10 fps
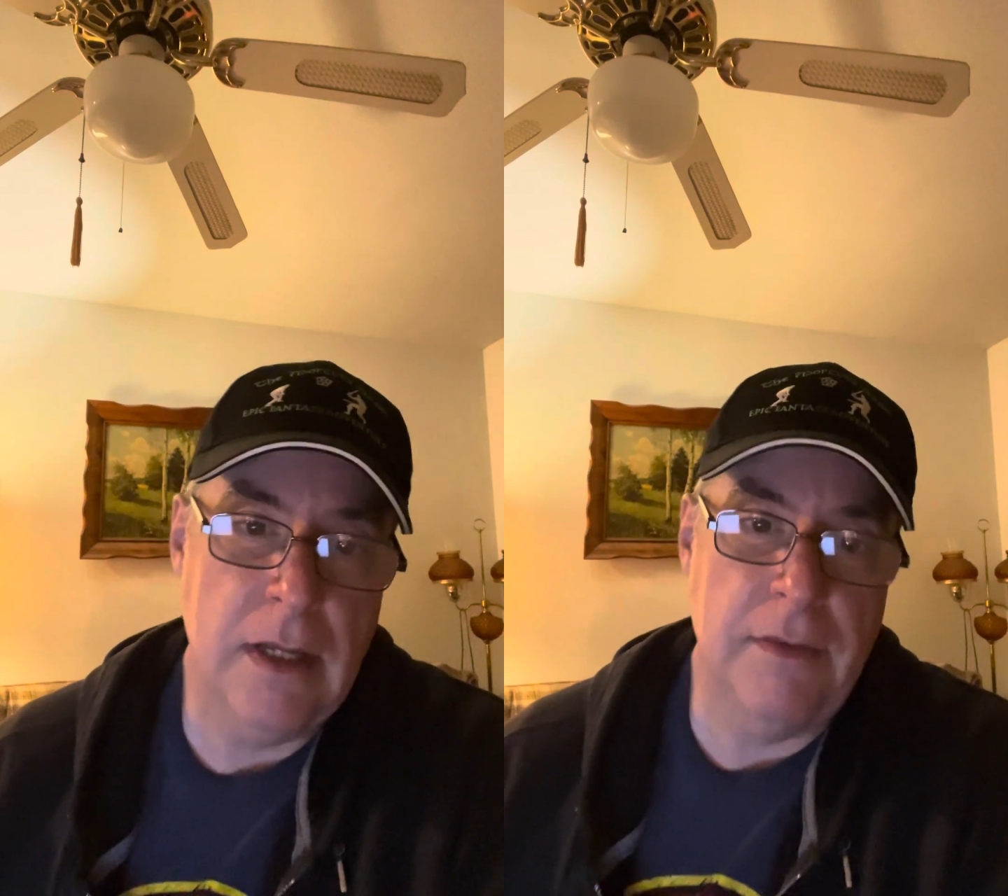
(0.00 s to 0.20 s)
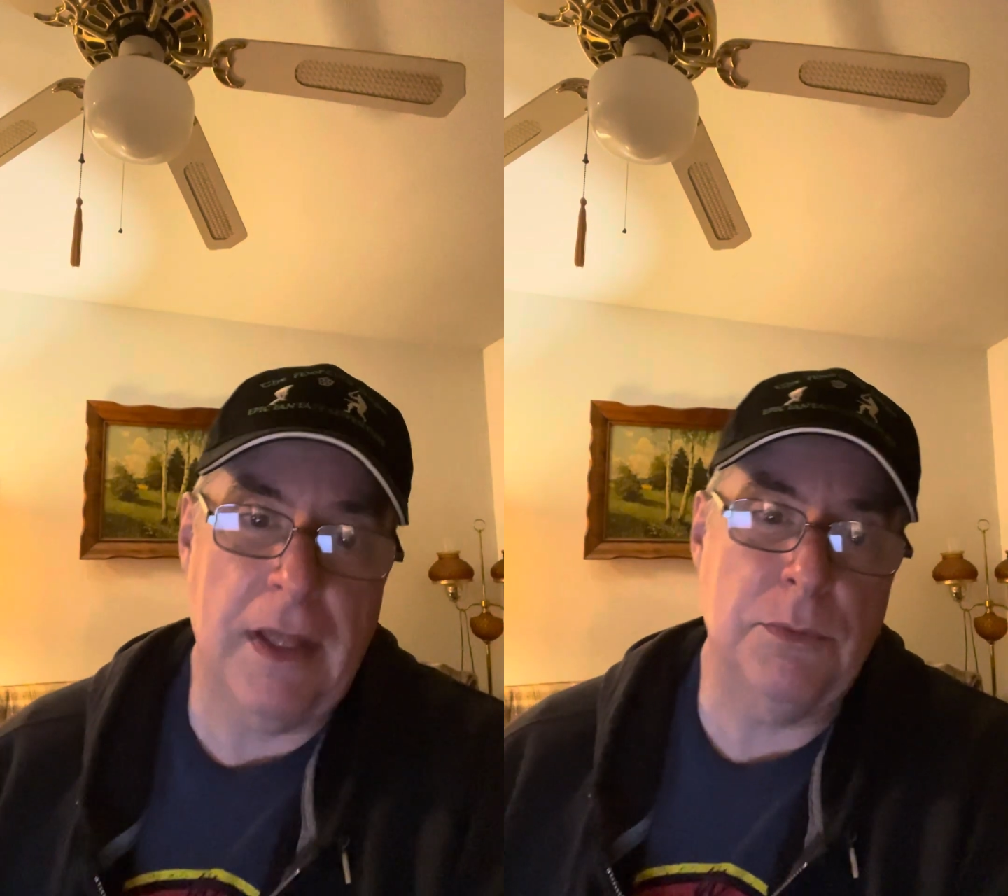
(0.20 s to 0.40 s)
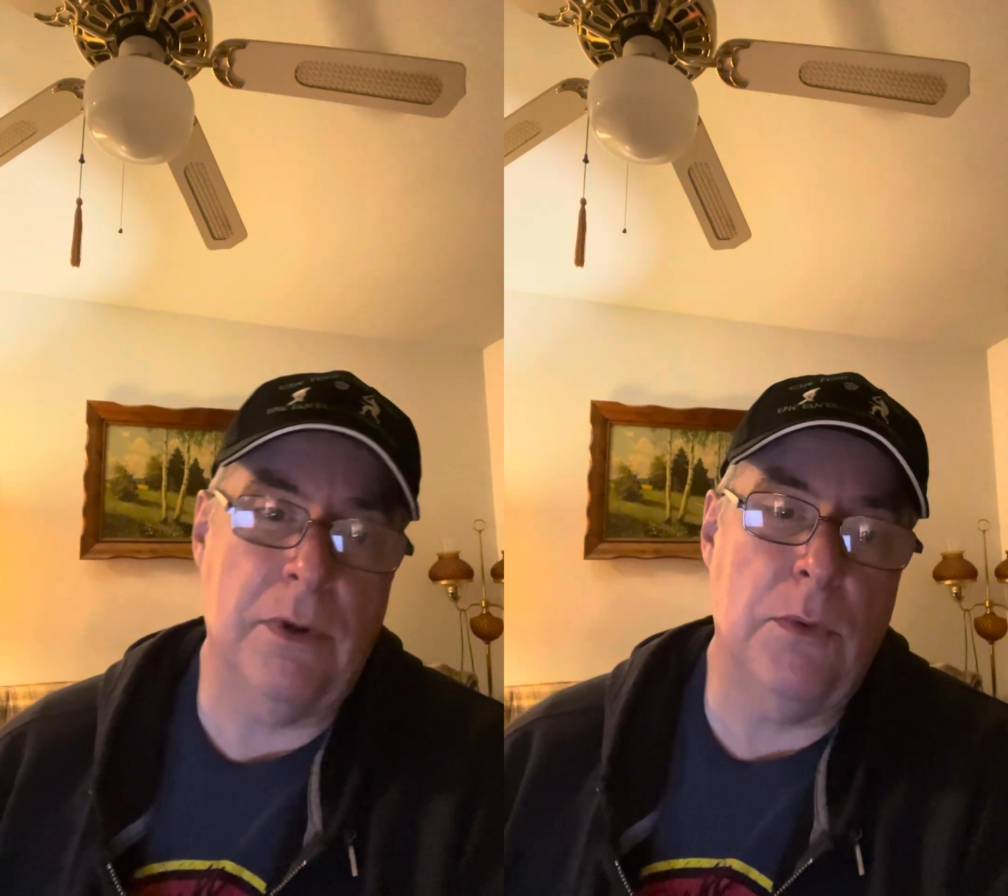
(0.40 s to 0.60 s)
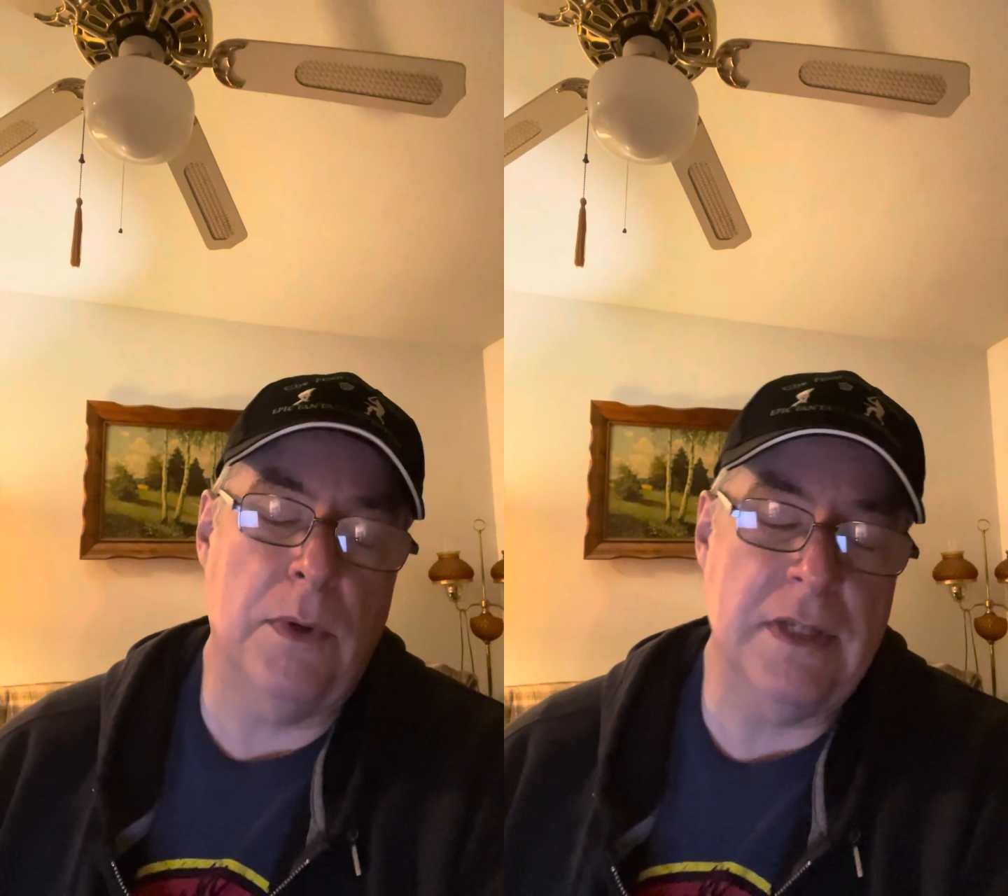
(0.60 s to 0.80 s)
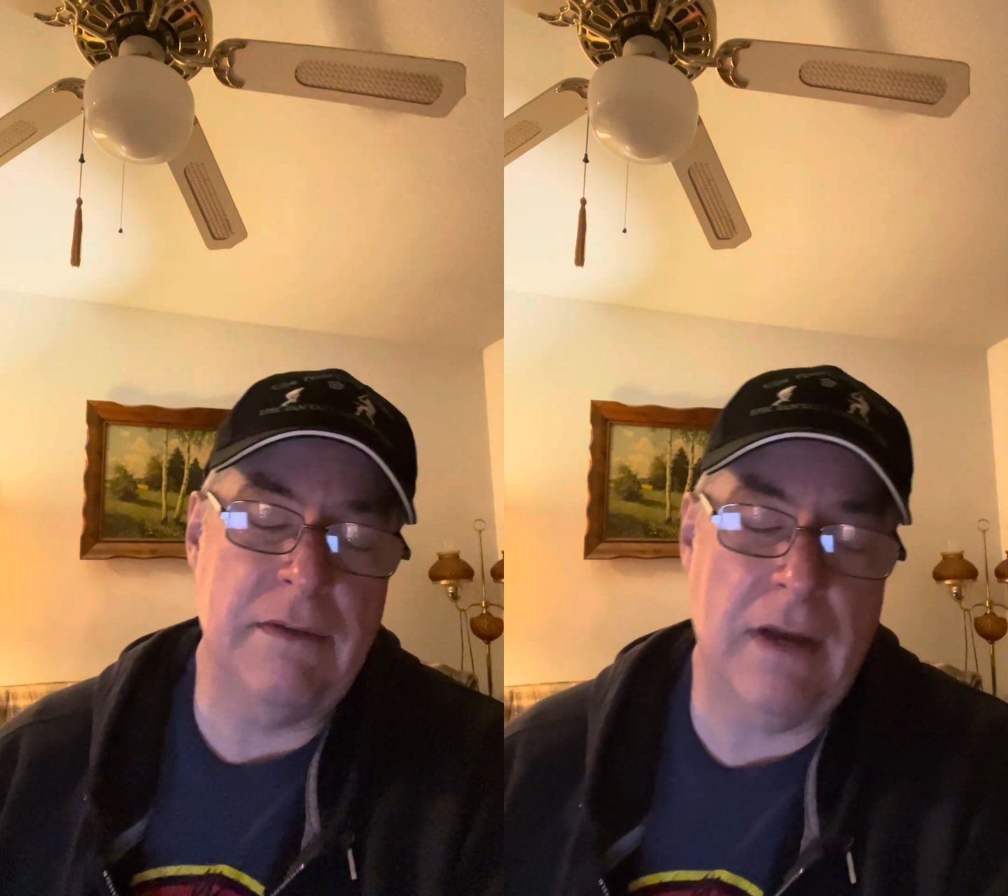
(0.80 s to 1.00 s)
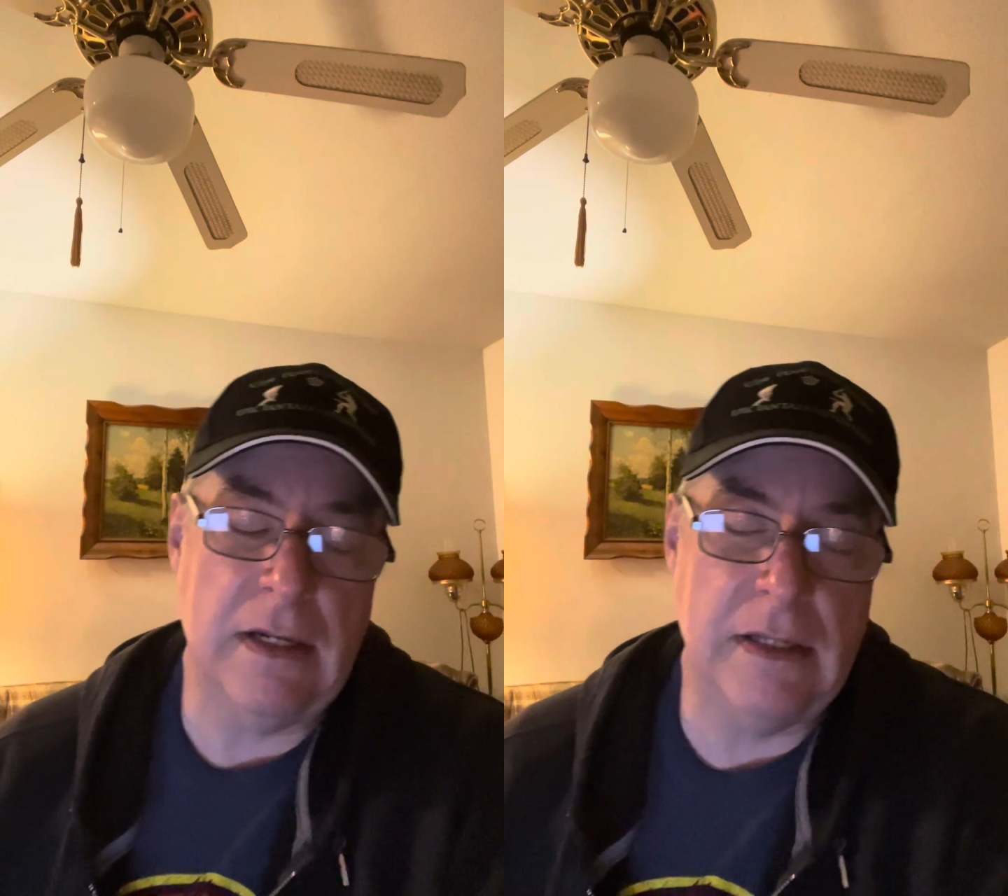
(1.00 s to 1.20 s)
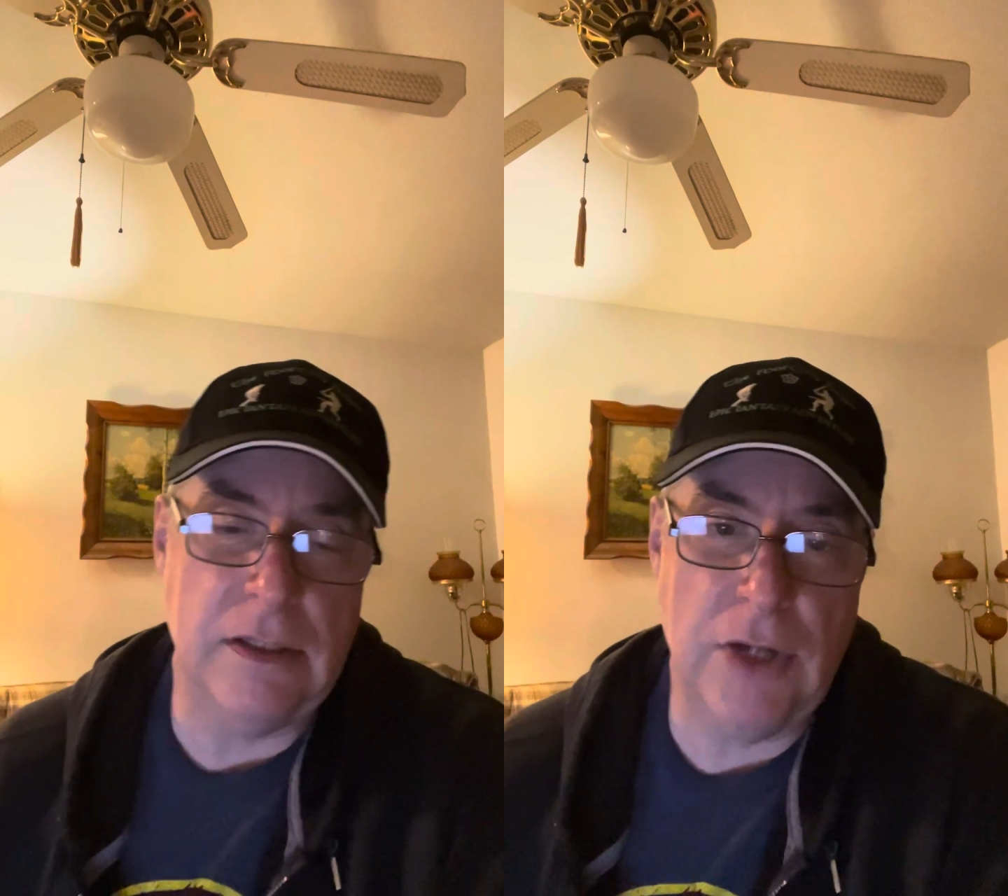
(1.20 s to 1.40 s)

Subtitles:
That's one of the ones they found in the